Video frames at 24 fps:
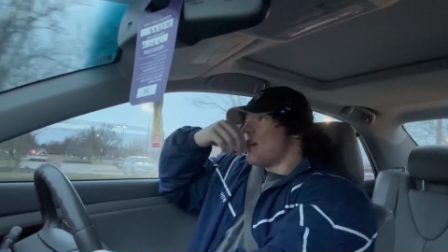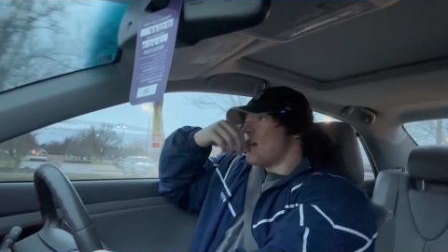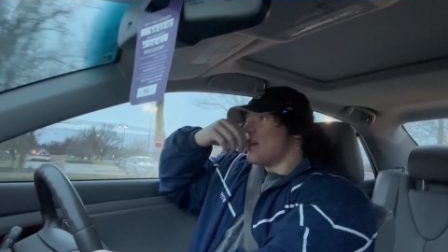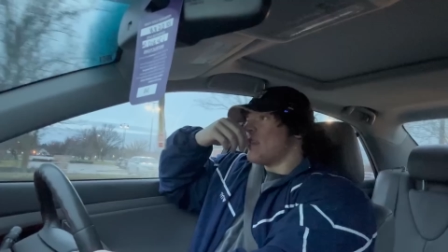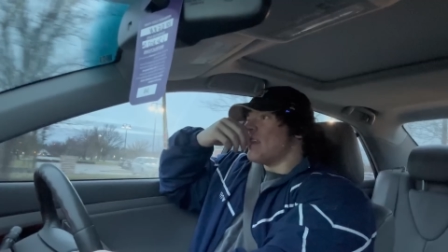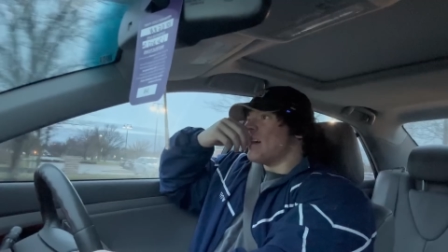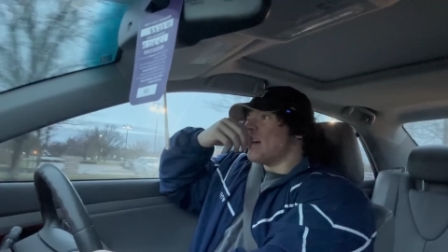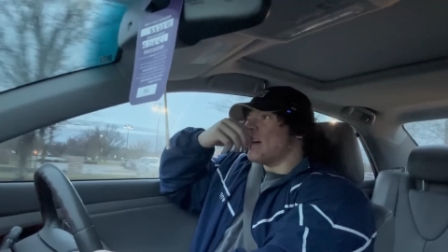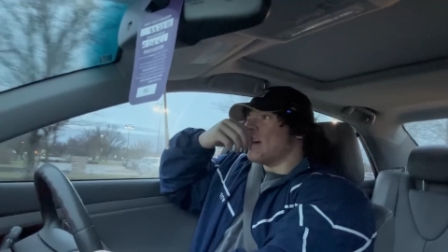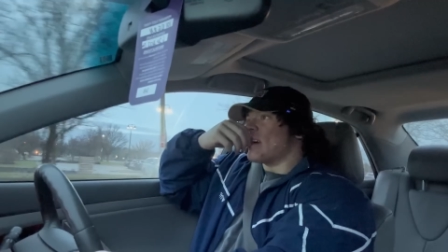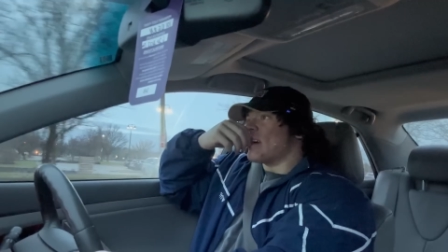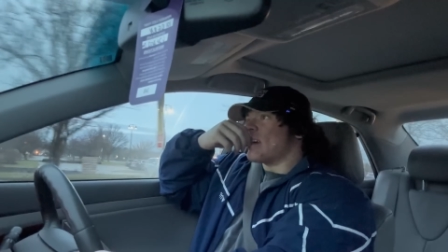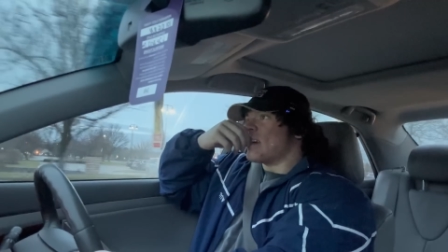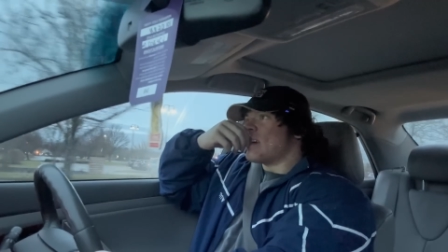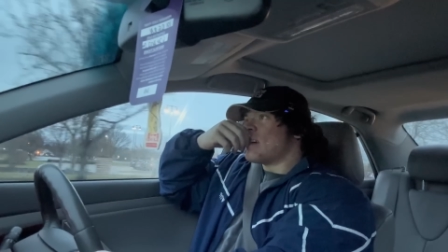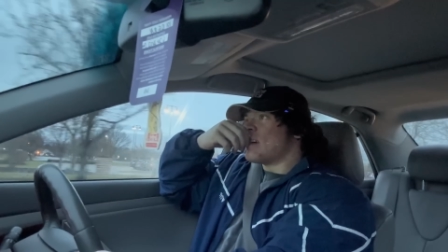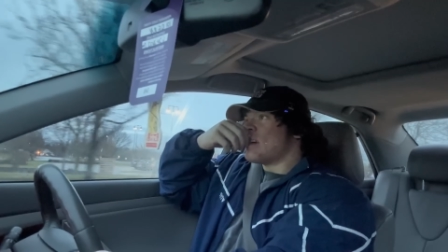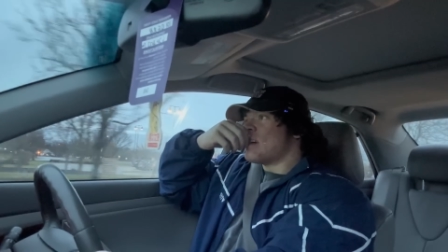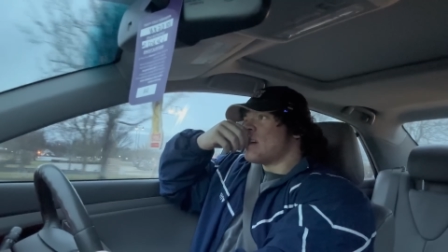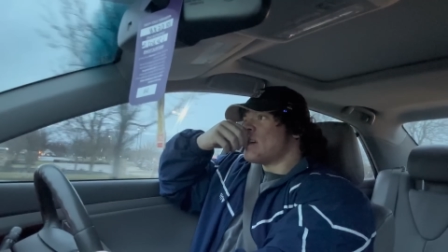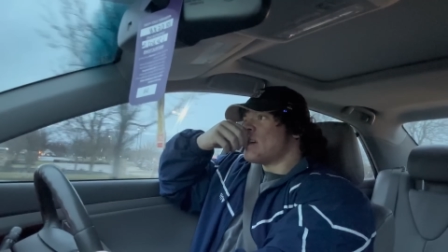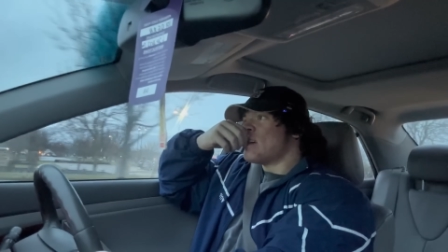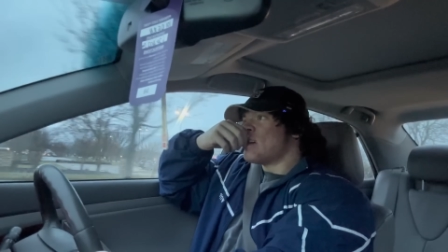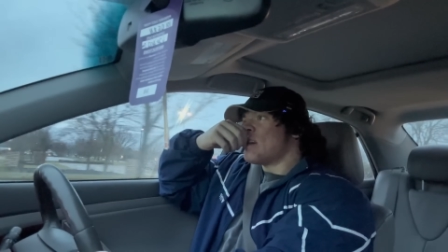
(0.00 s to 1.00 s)
Like,
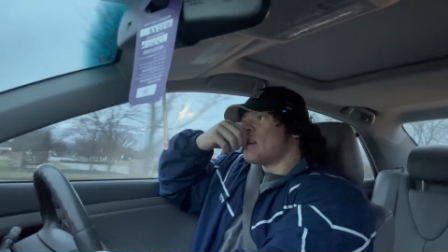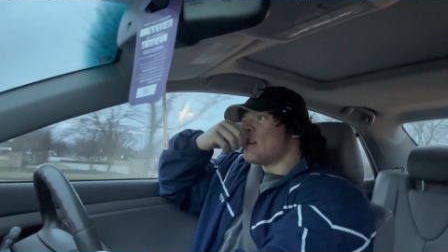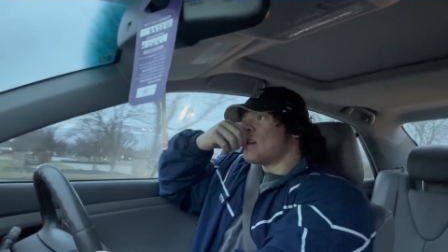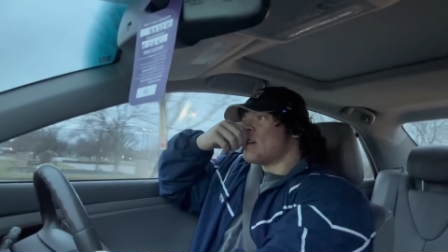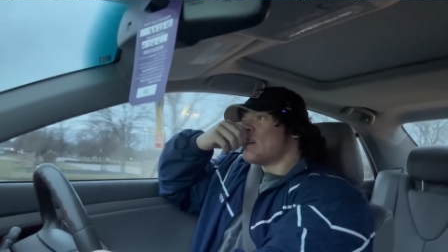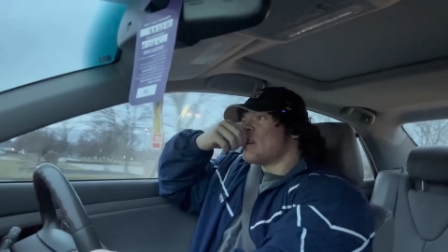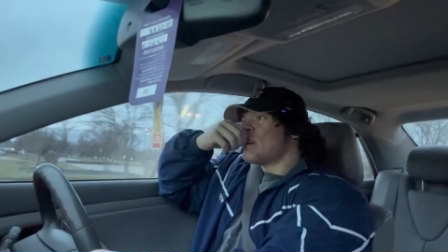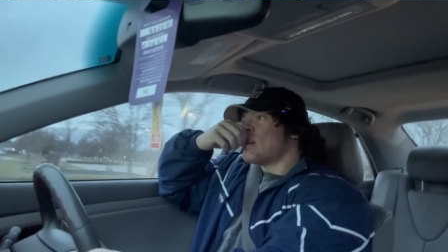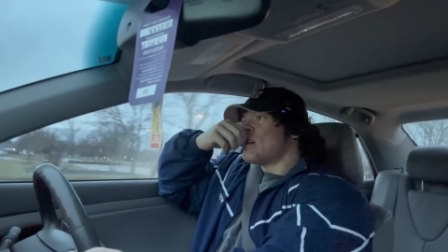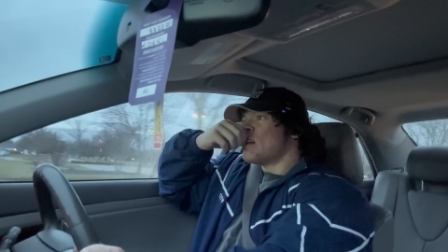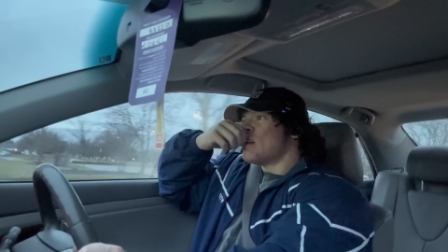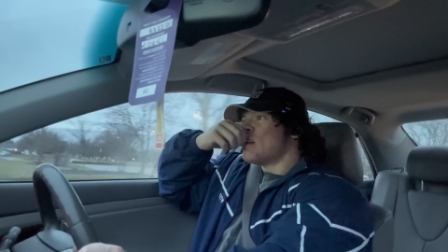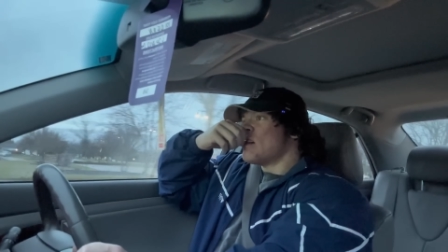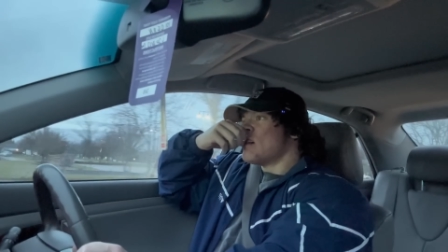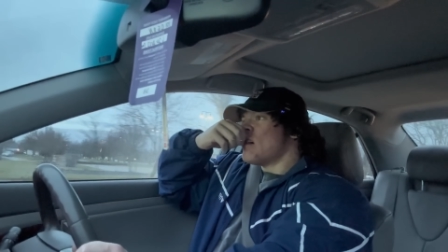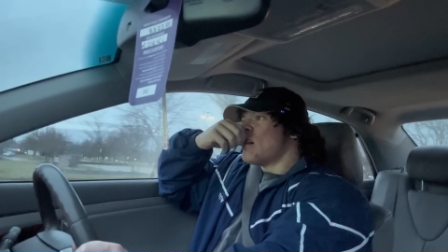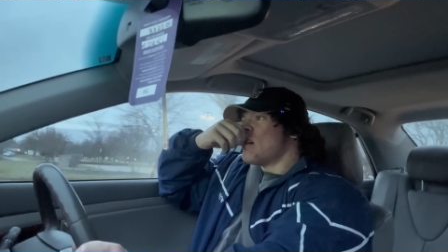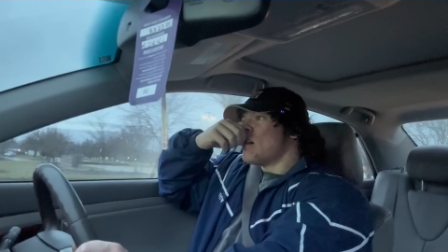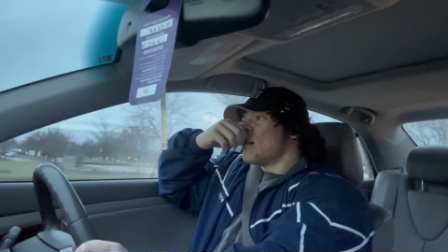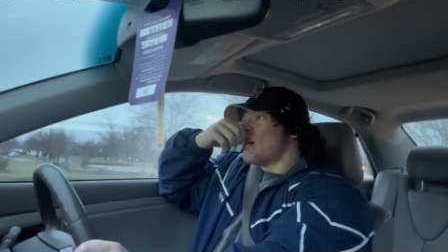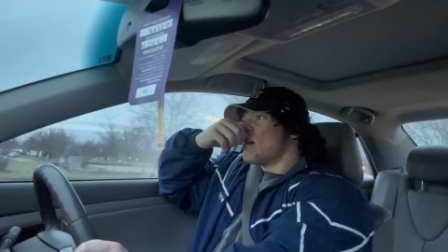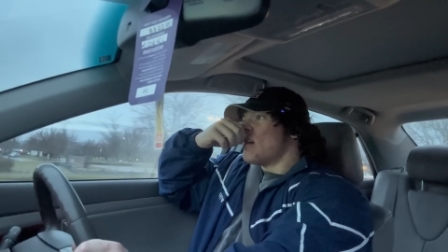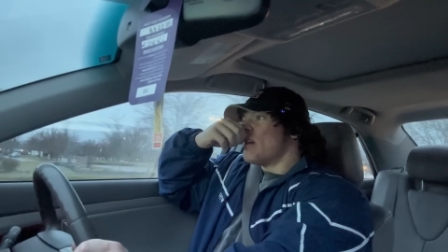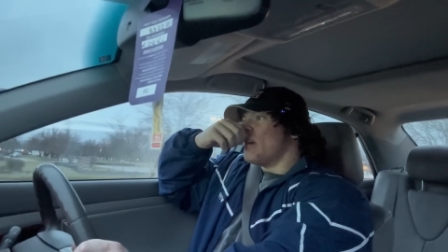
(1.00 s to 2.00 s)

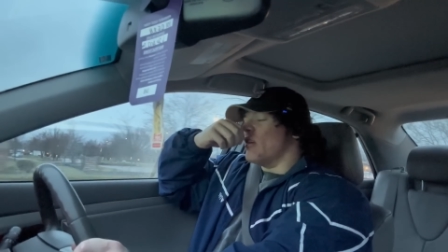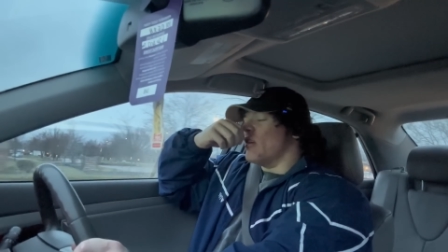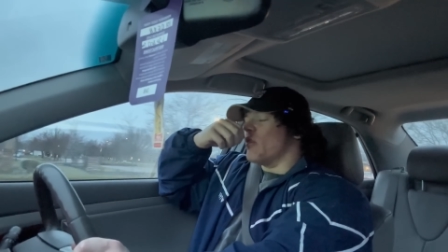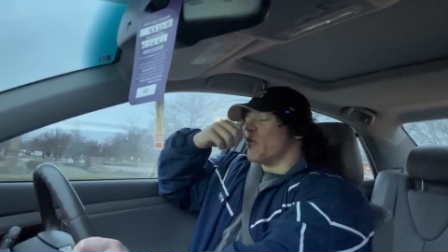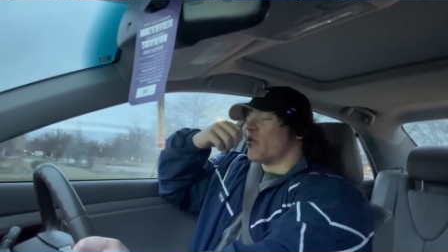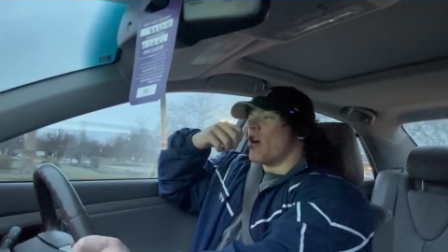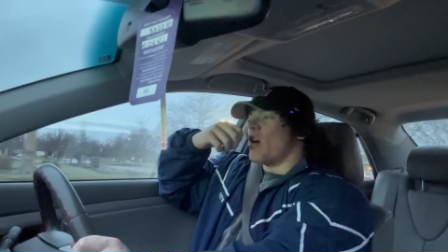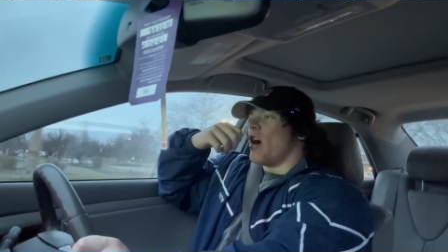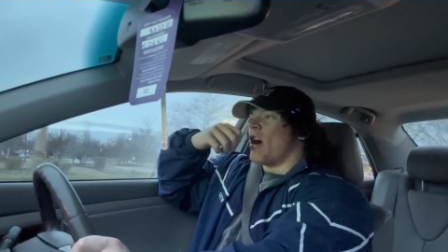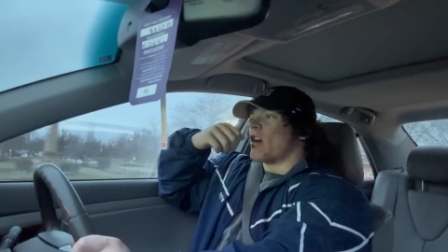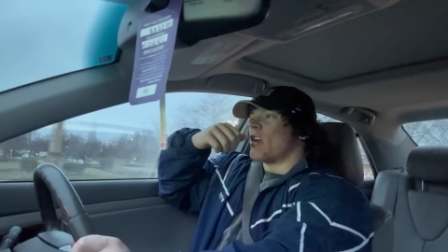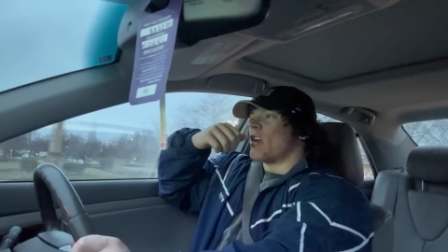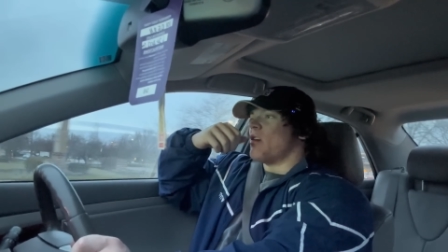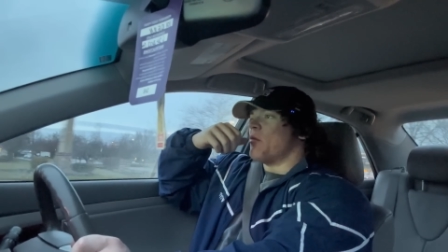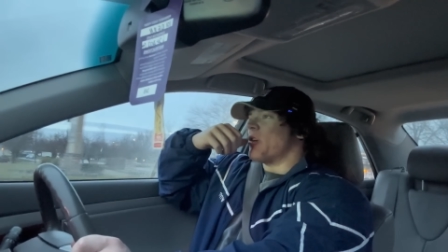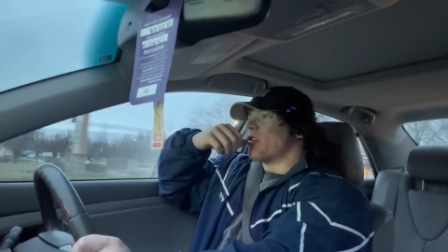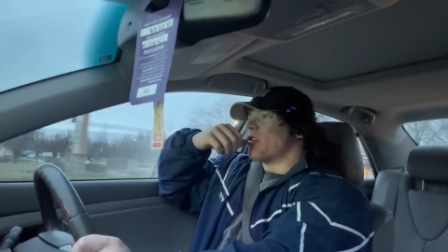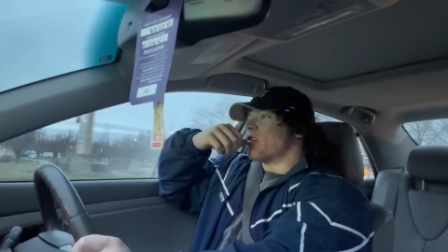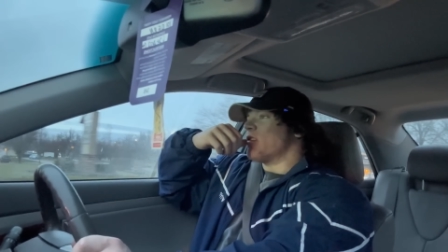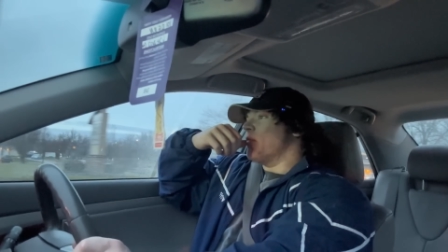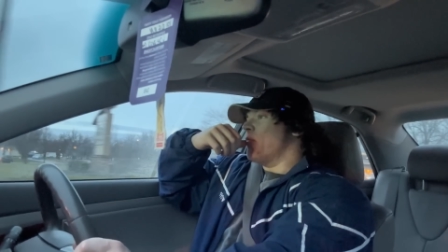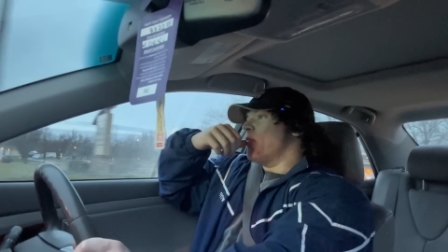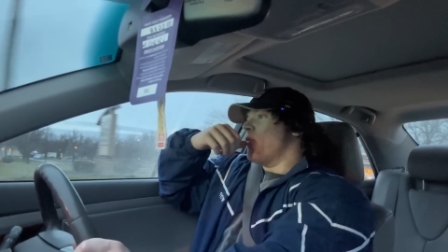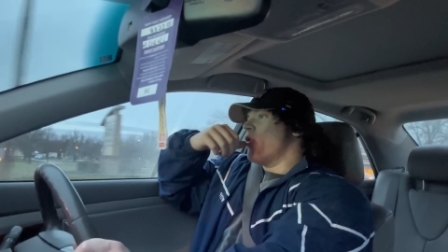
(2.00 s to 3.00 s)
you know, talking
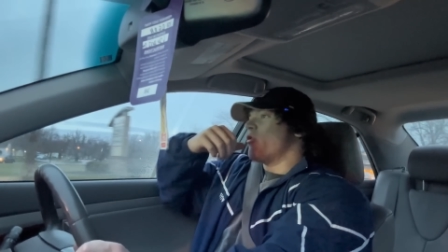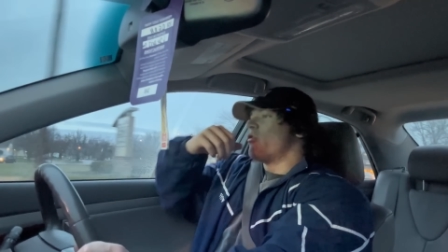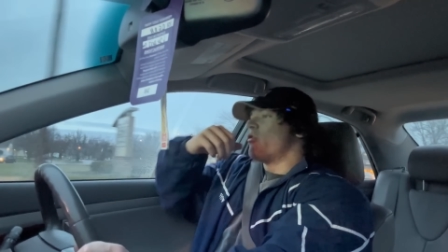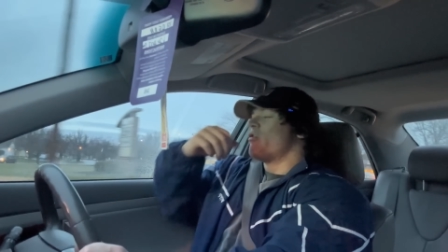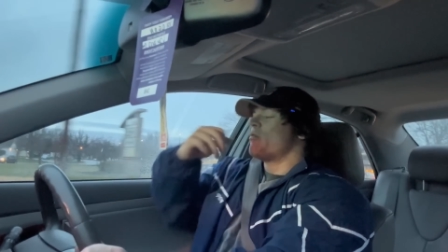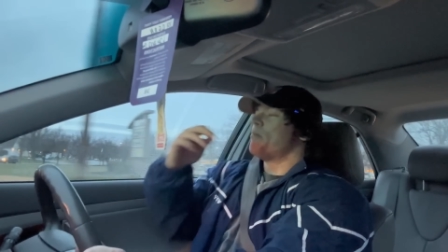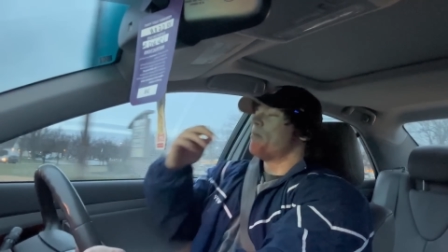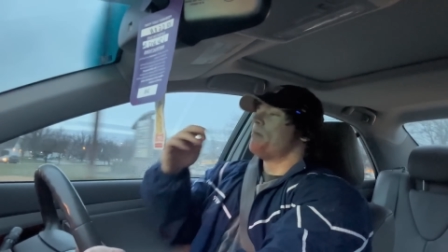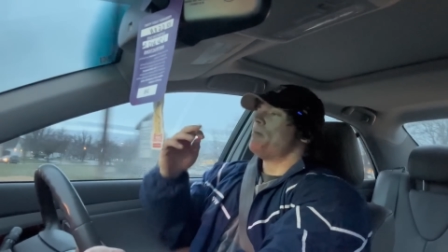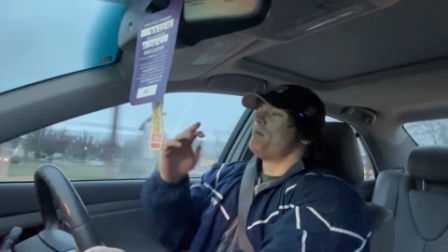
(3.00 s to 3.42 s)
about the most